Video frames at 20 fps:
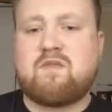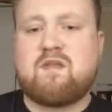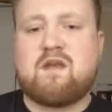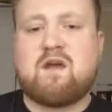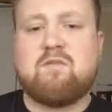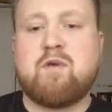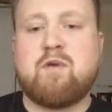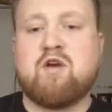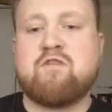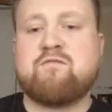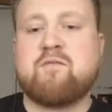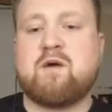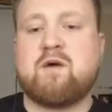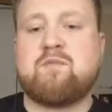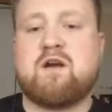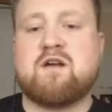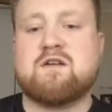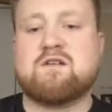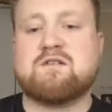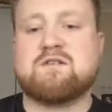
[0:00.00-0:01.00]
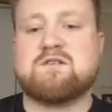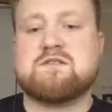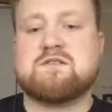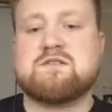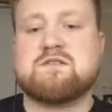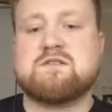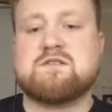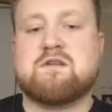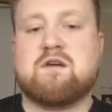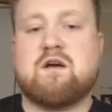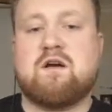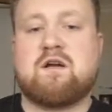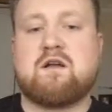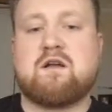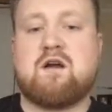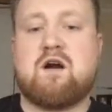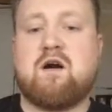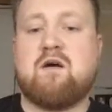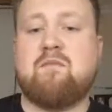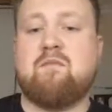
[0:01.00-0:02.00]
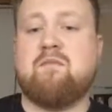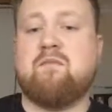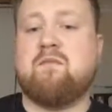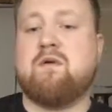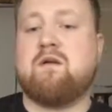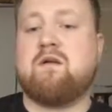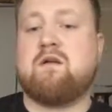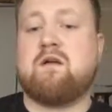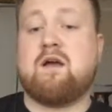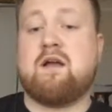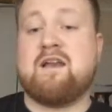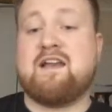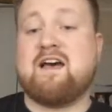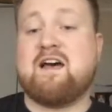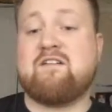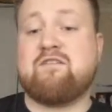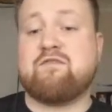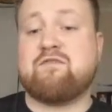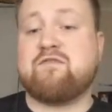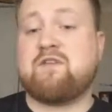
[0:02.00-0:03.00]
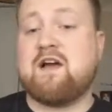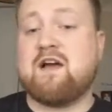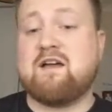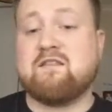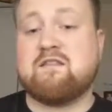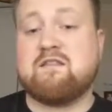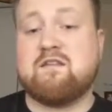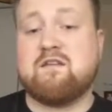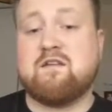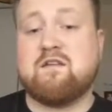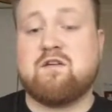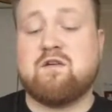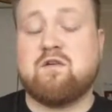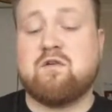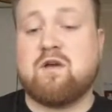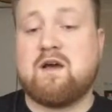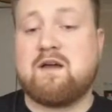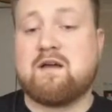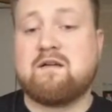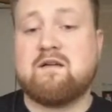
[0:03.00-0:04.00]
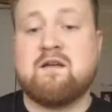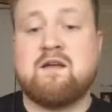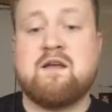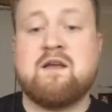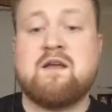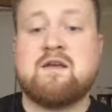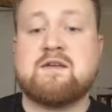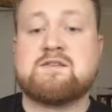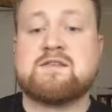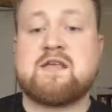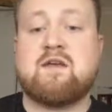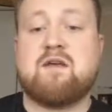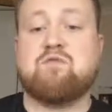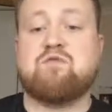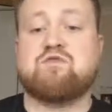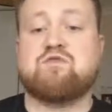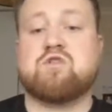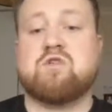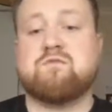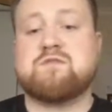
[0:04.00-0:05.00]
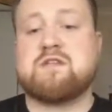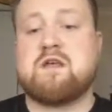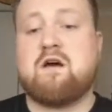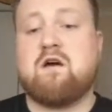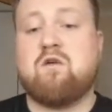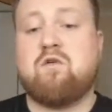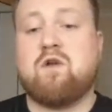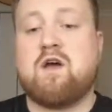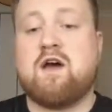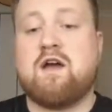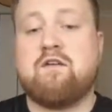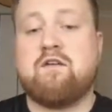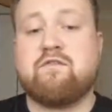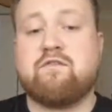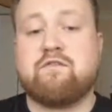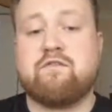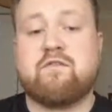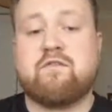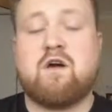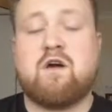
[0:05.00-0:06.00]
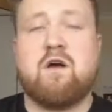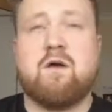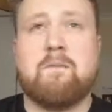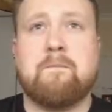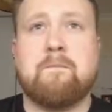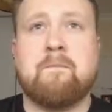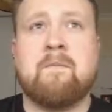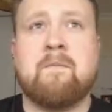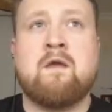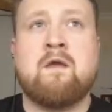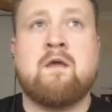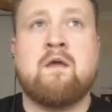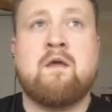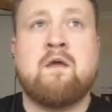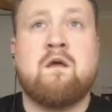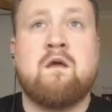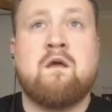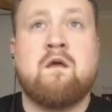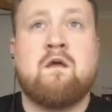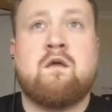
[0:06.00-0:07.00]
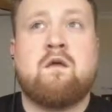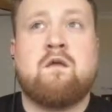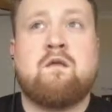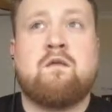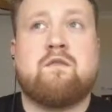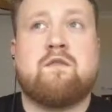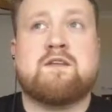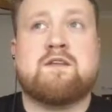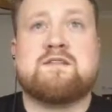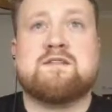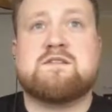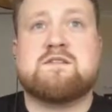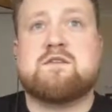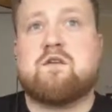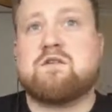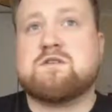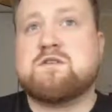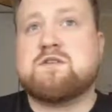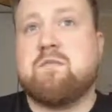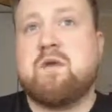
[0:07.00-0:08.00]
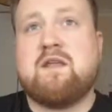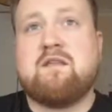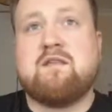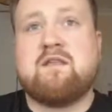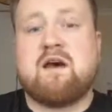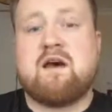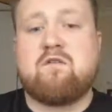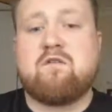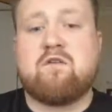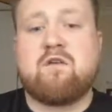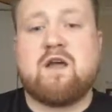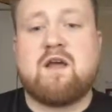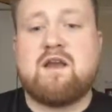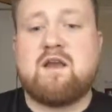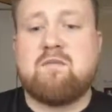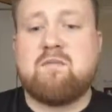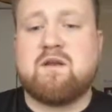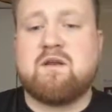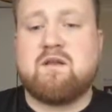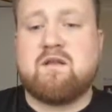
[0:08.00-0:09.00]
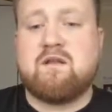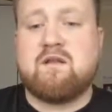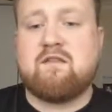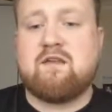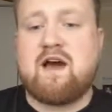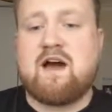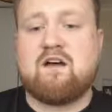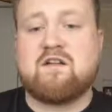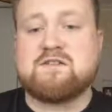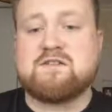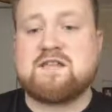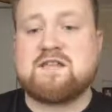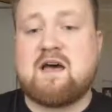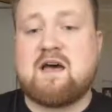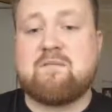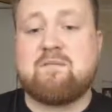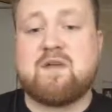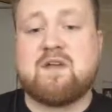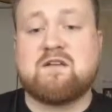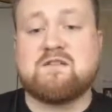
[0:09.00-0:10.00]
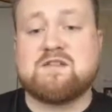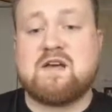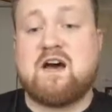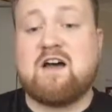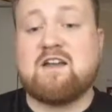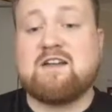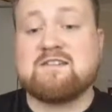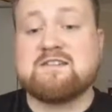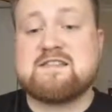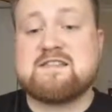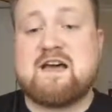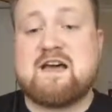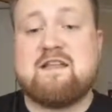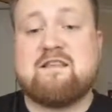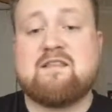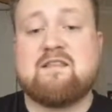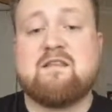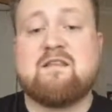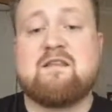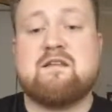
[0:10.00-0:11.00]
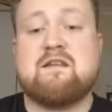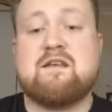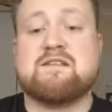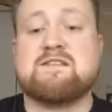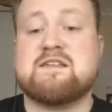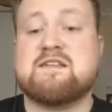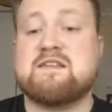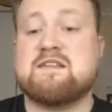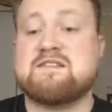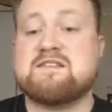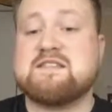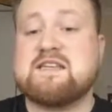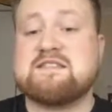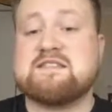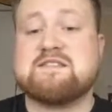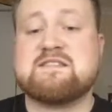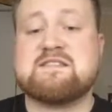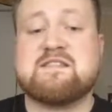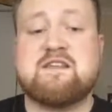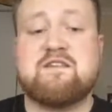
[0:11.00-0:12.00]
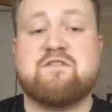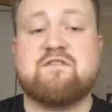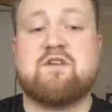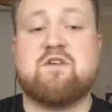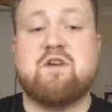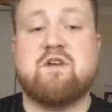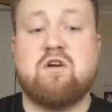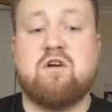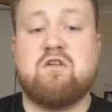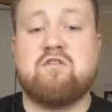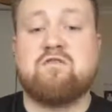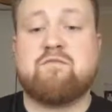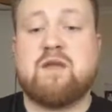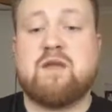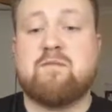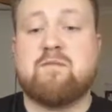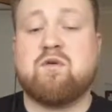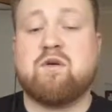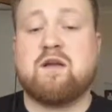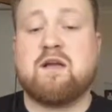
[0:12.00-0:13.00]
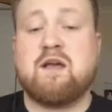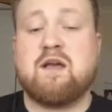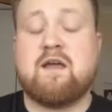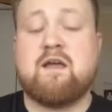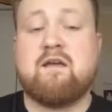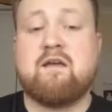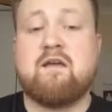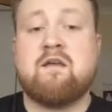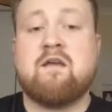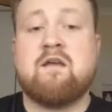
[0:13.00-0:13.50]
Both my parents come and have had, like stable jobs their whole life. This is not to beat down on anybody that has that, because I understand it's a necessity for a lot of people, okay?